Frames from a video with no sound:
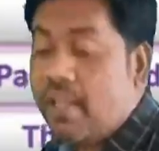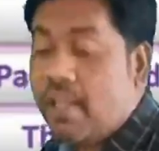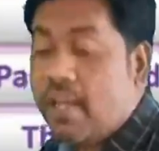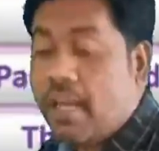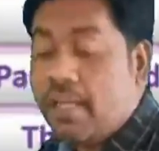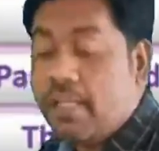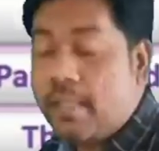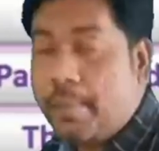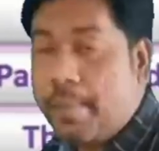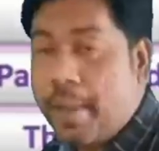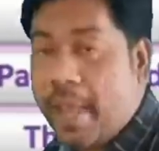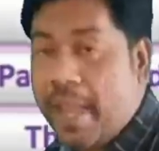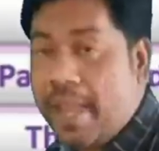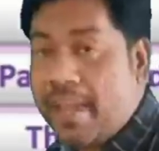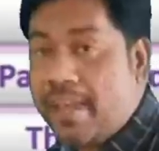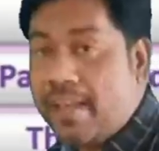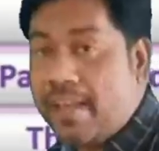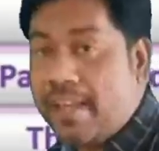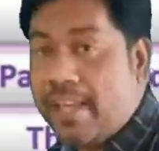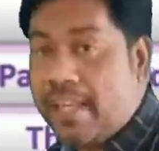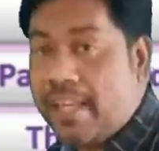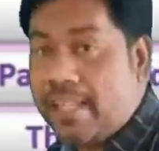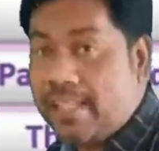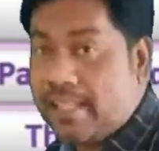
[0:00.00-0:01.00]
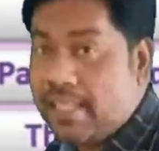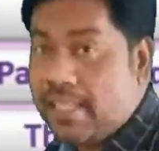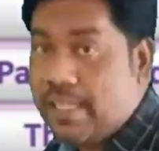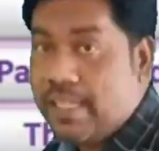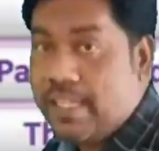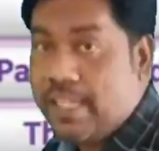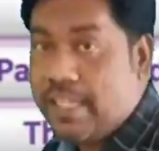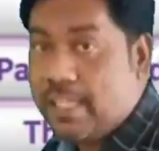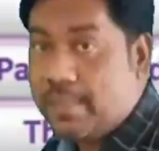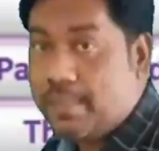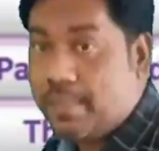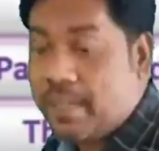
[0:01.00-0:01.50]
And the pancreas,
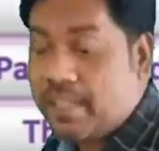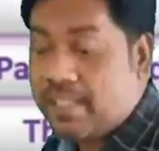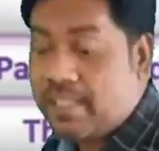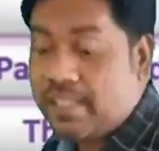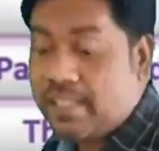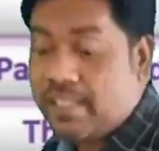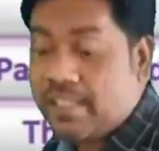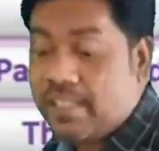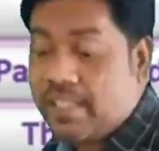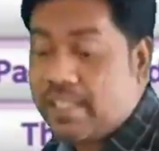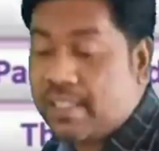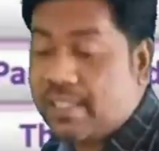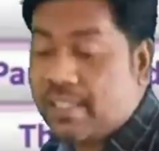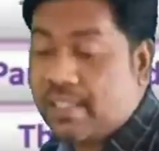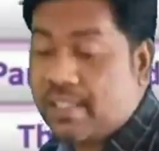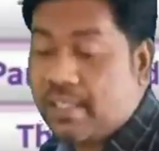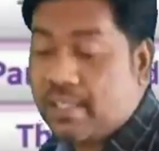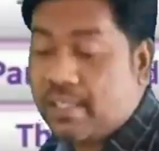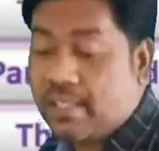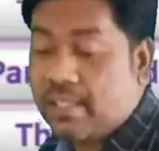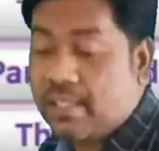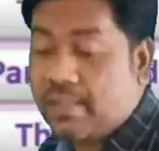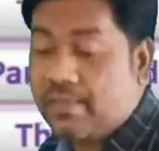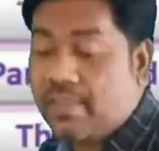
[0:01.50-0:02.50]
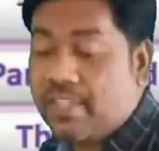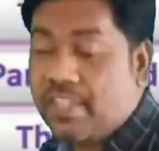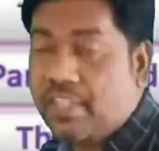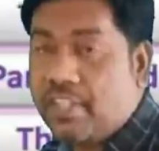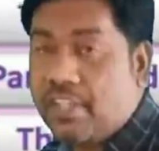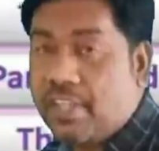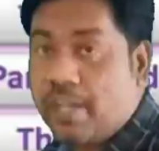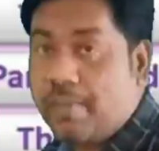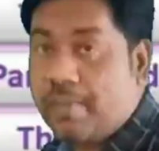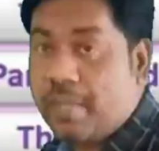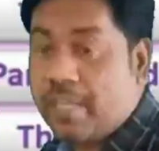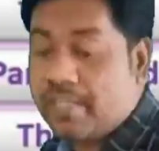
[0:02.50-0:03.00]
it is present in the which
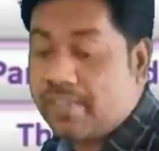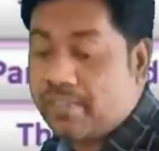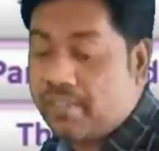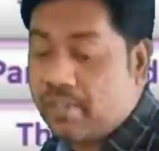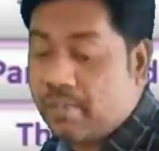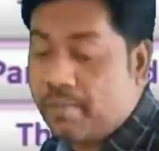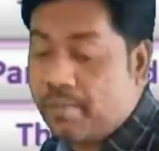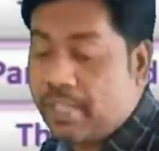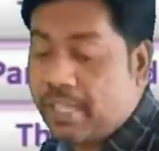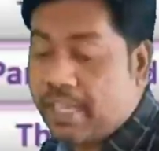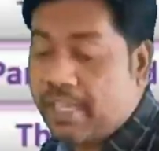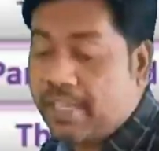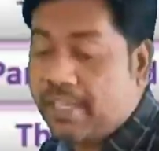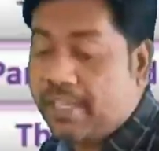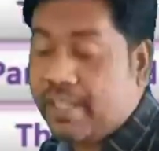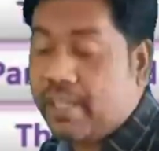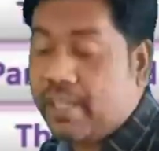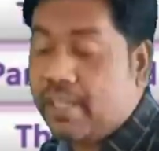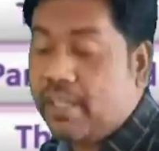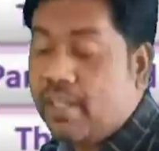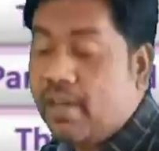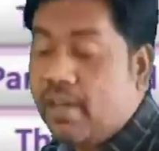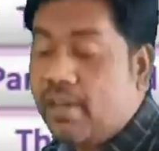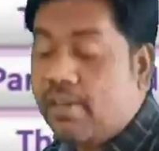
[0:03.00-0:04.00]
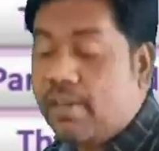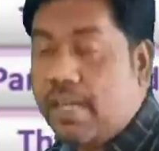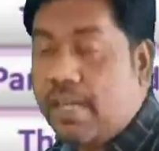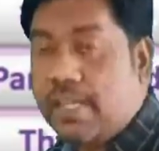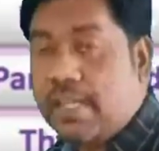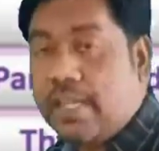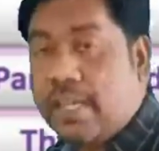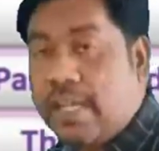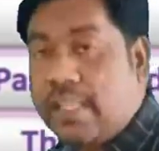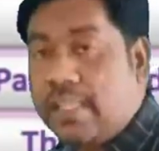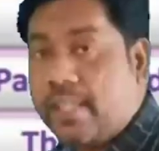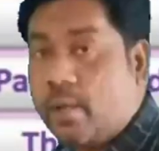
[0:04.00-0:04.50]
area? The stomach area,
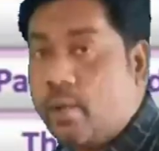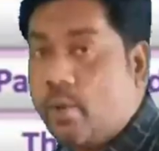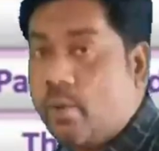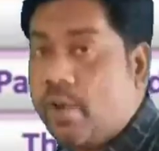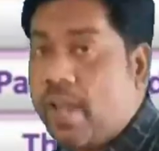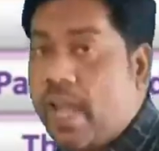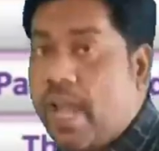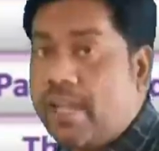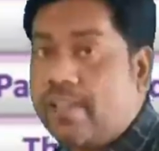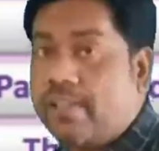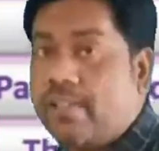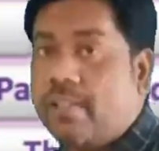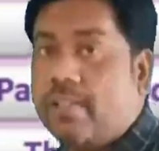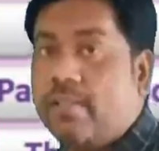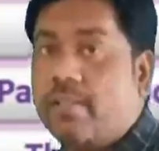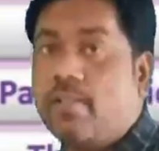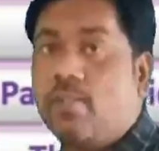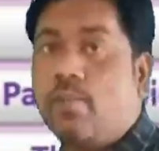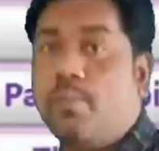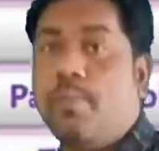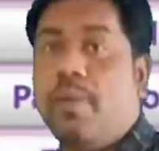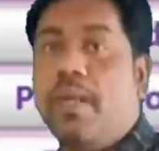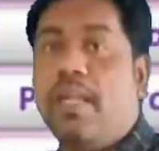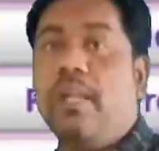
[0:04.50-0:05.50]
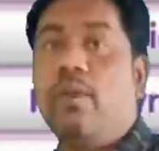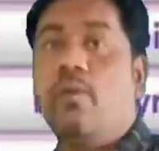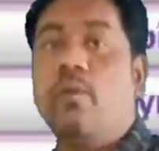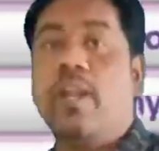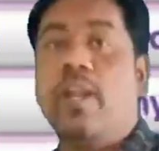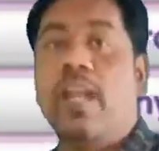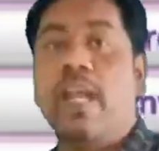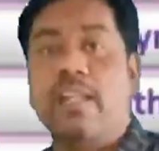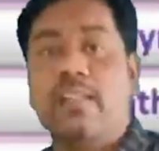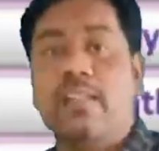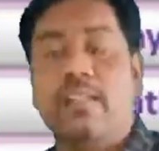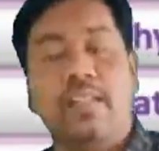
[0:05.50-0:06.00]
right? And the gonads, so male
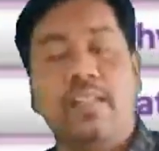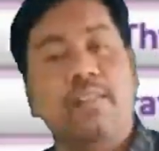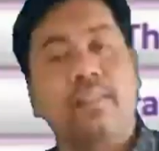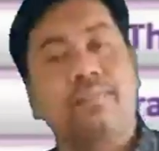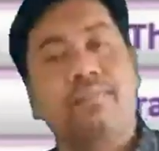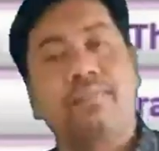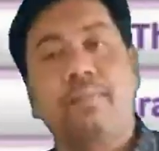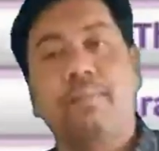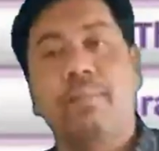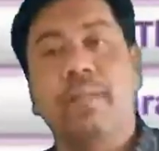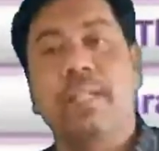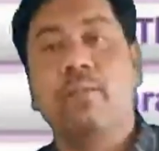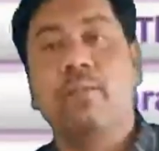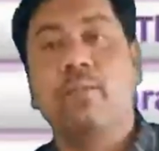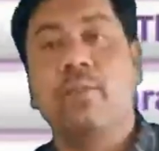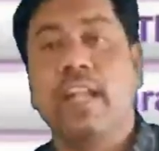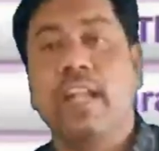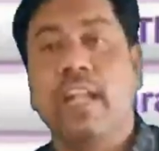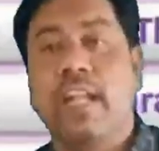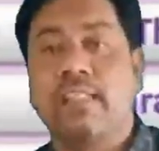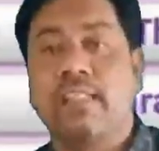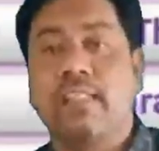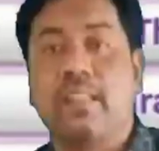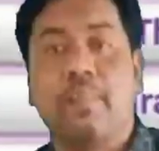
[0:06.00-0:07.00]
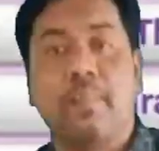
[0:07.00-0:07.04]
gonads and the female gonads.